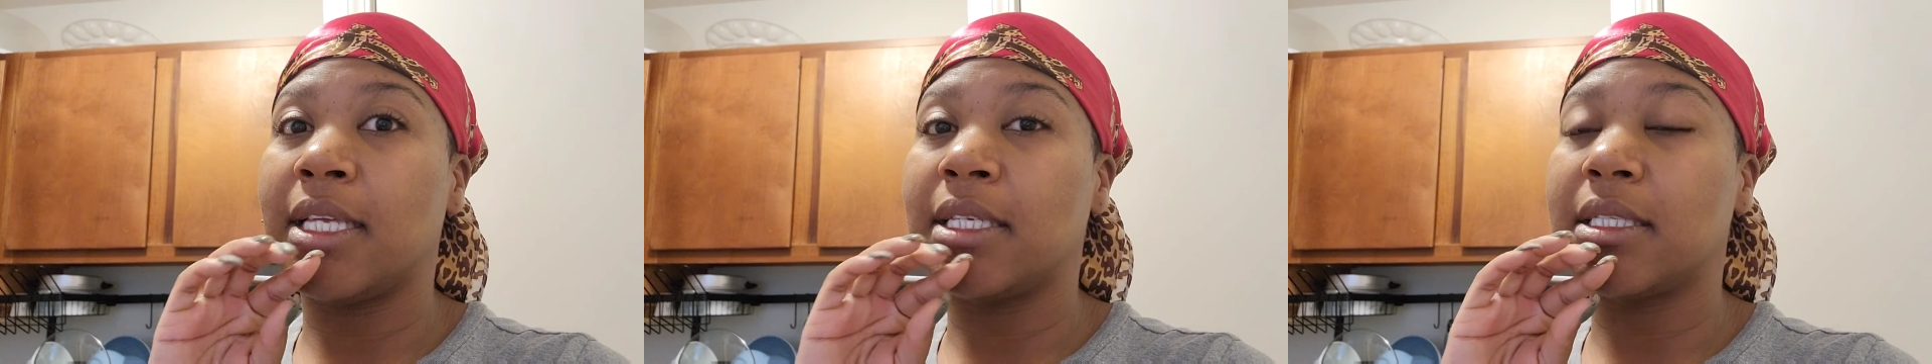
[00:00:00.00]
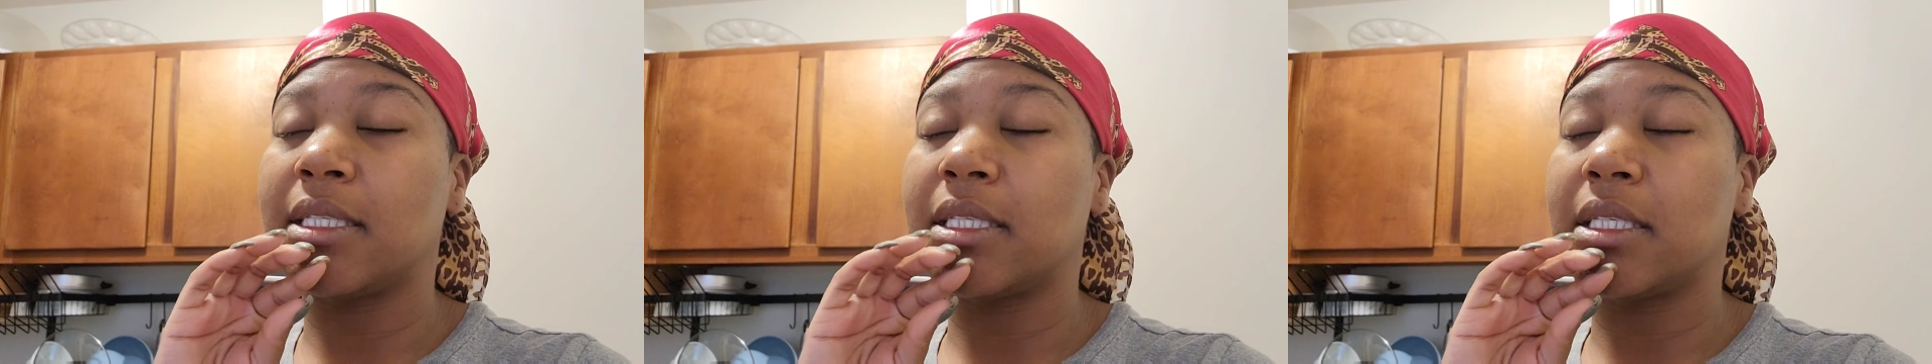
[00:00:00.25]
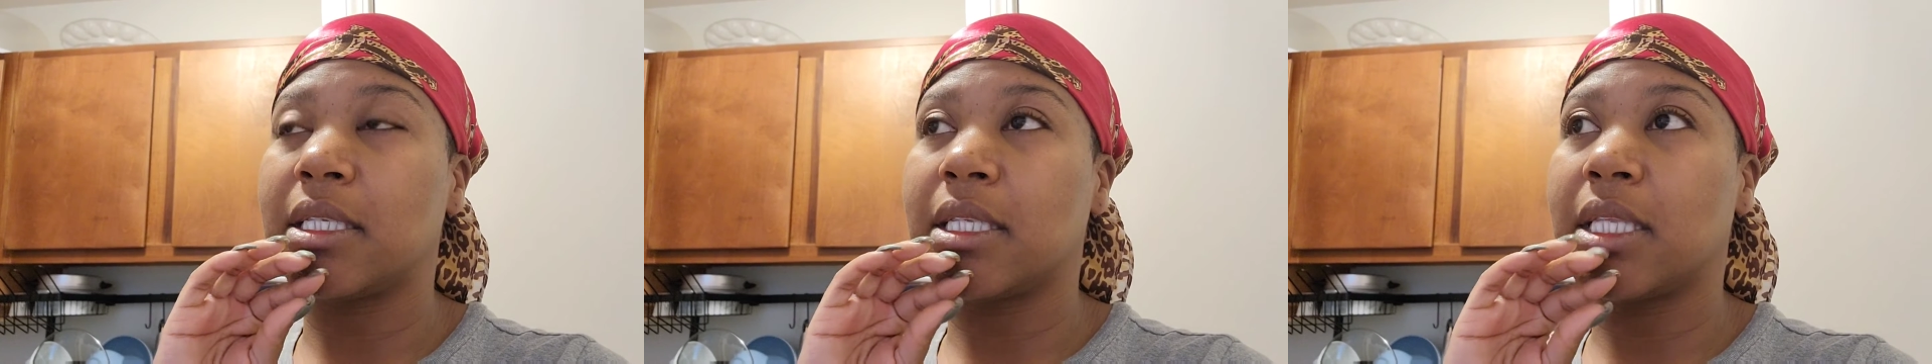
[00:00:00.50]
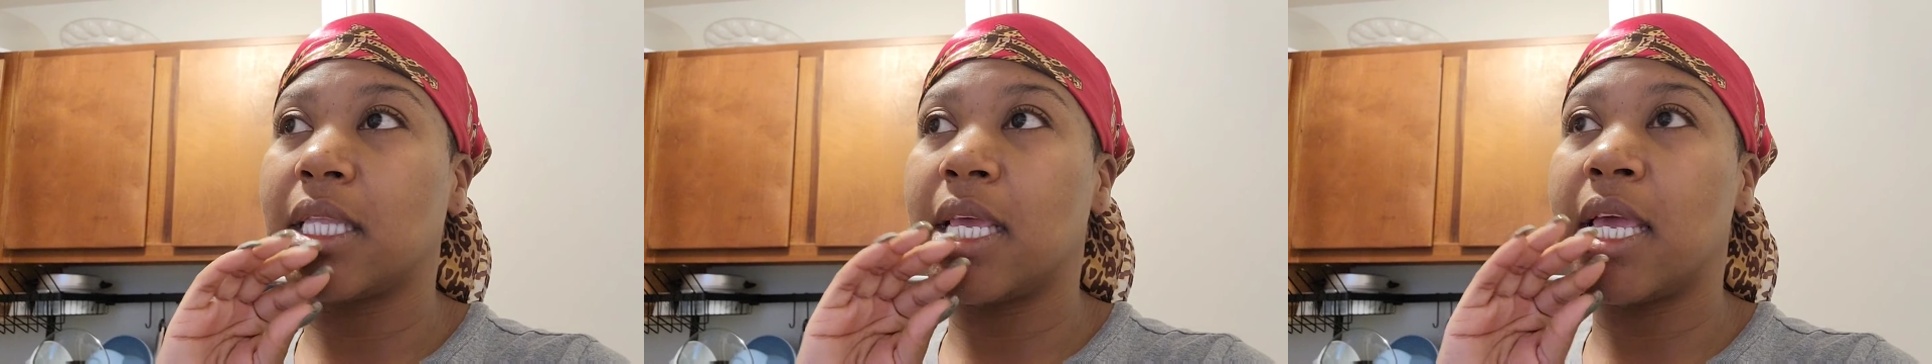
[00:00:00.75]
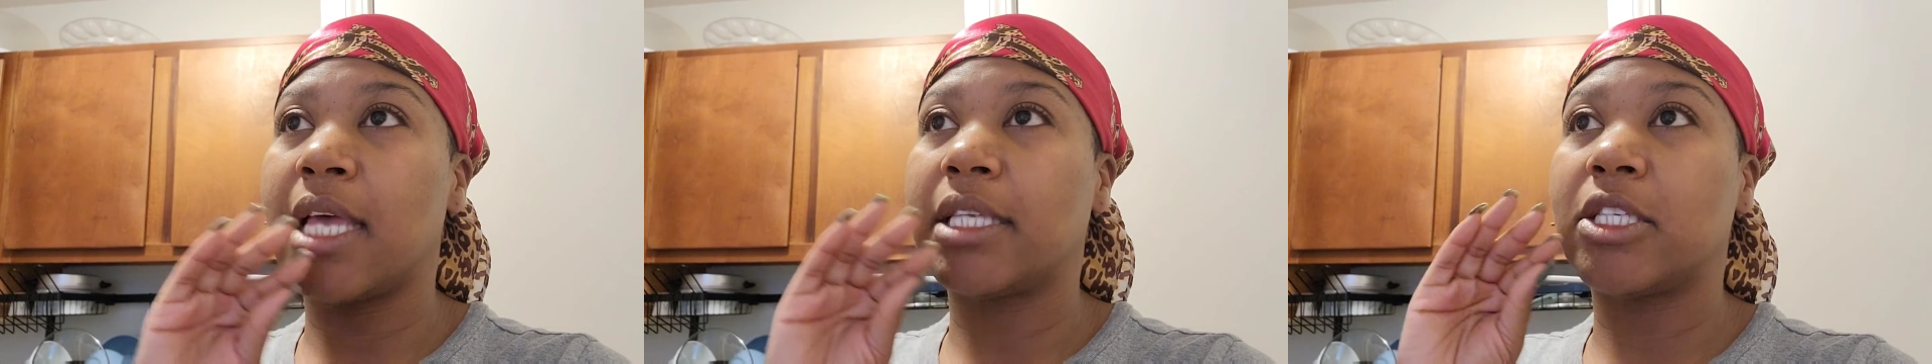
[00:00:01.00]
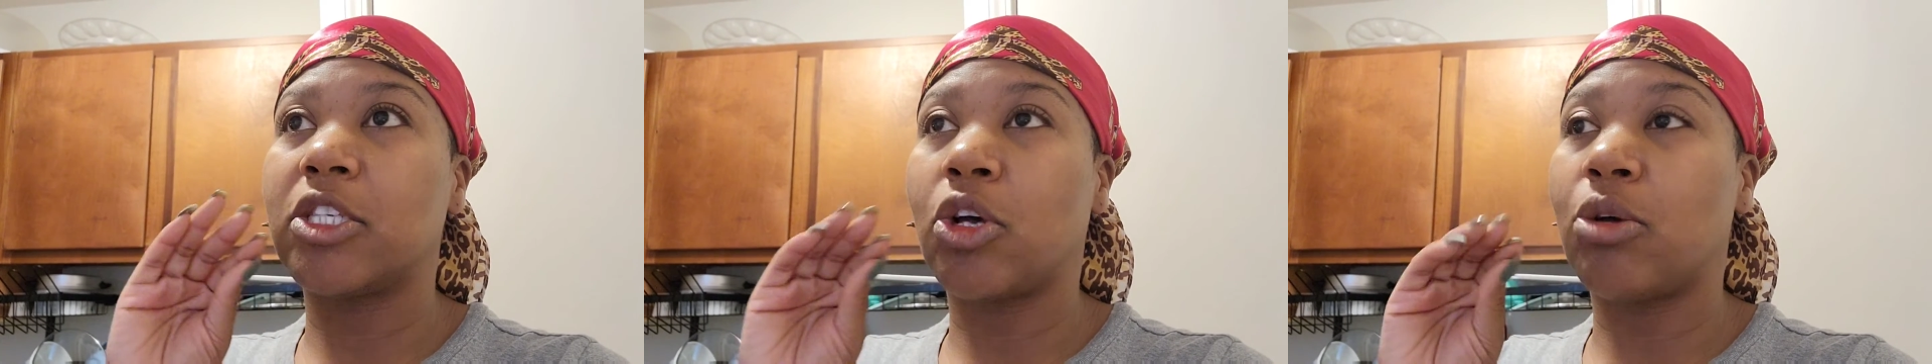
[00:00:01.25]
is, it
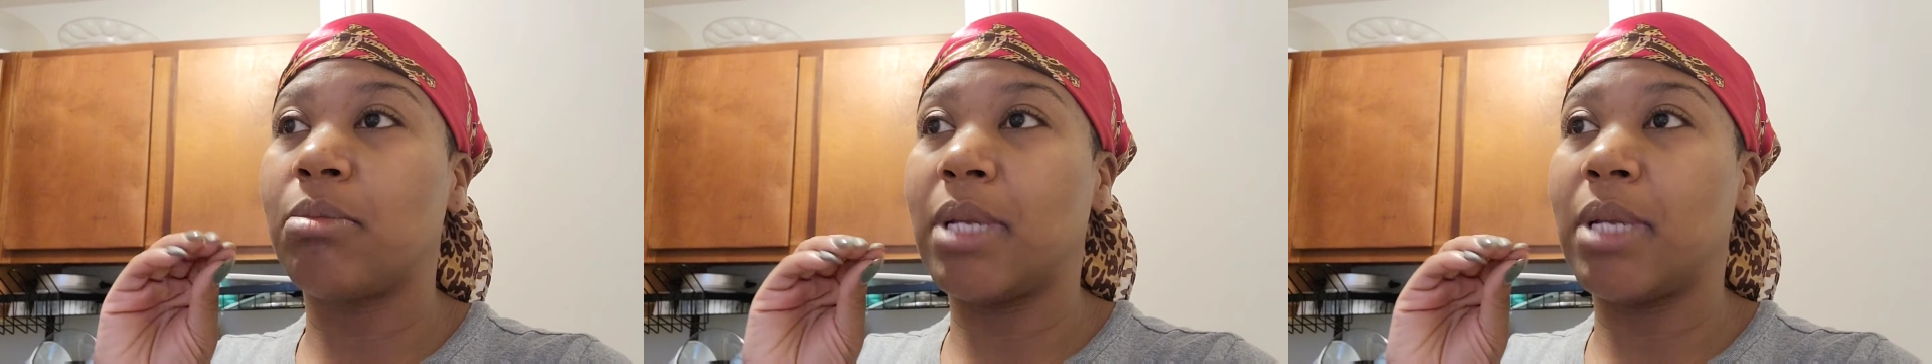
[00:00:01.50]
has so